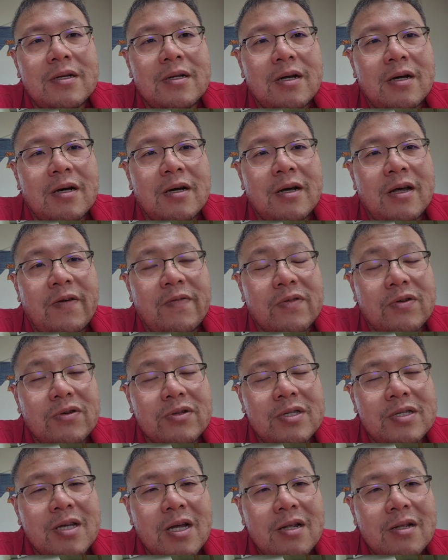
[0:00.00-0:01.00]
have a
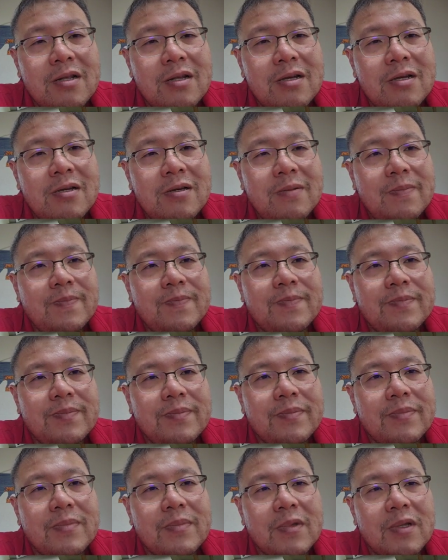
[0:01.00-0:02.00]
good Sunday.
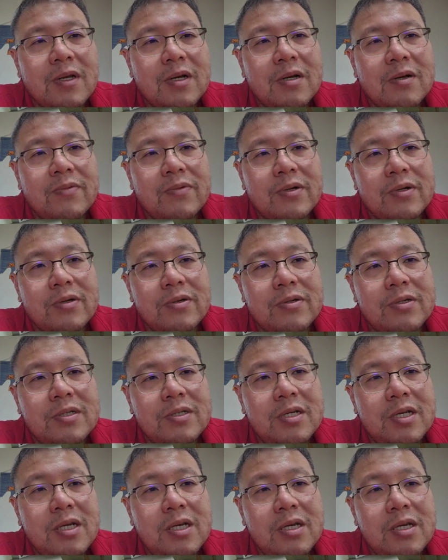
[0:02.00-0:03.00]
I will
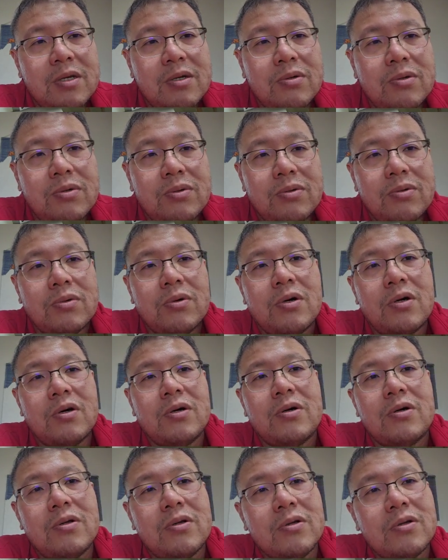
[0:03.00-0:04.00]
see you
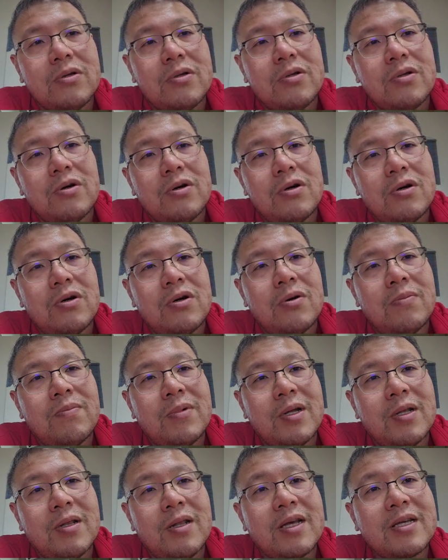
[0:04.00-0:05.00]
all on
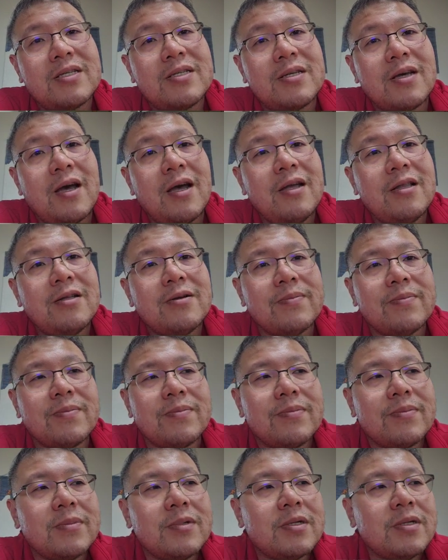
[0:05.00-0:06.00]
my next
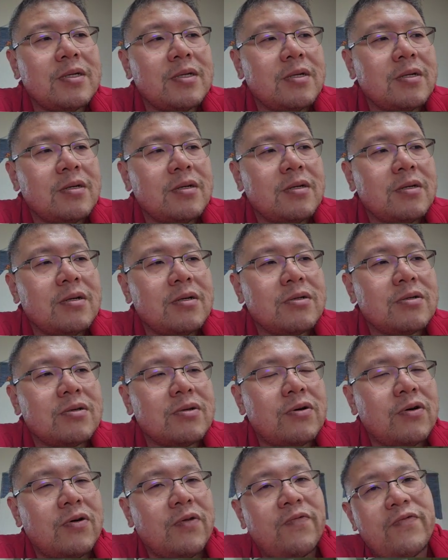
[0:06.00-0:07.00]
item. So
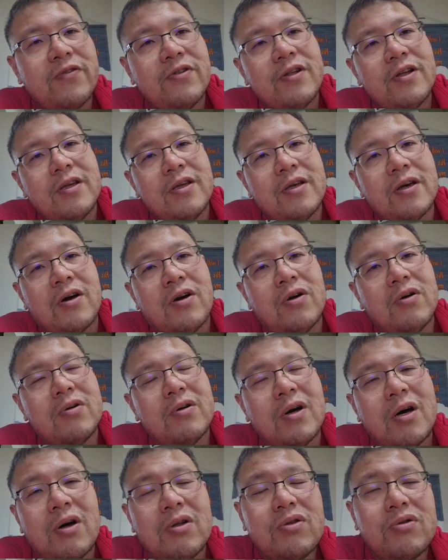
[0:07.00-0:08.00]
hopefully
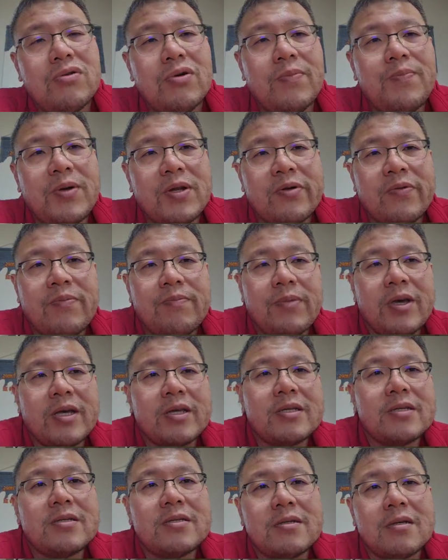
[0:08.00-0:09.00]
I'll do a bit of
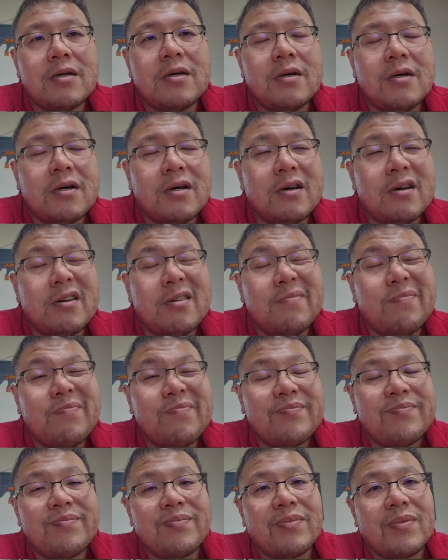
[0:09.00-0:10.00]
mix.
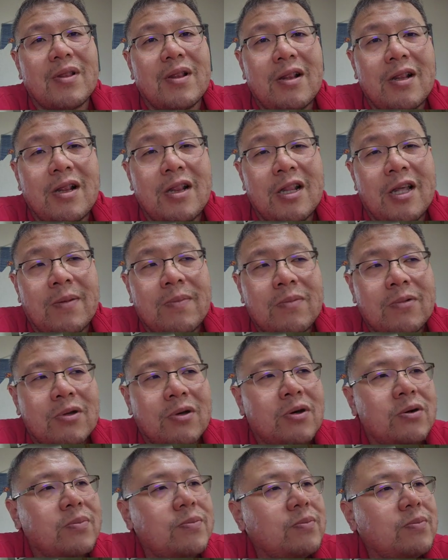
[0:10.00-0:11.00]

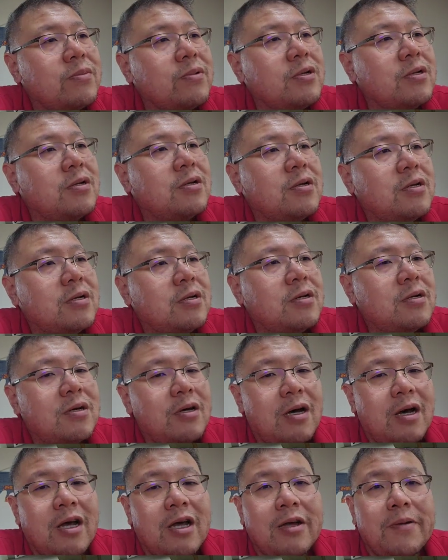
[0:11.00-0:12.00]
Laptop,
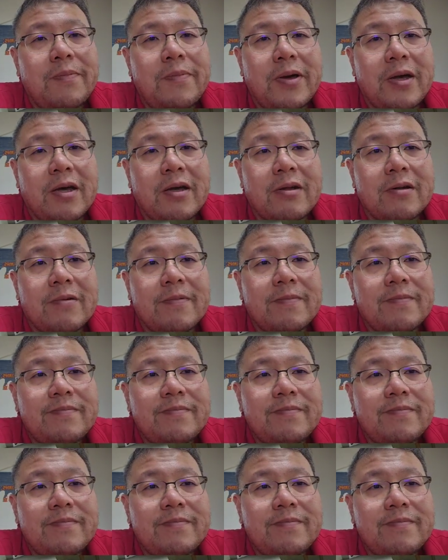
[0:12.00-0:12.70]
iPad,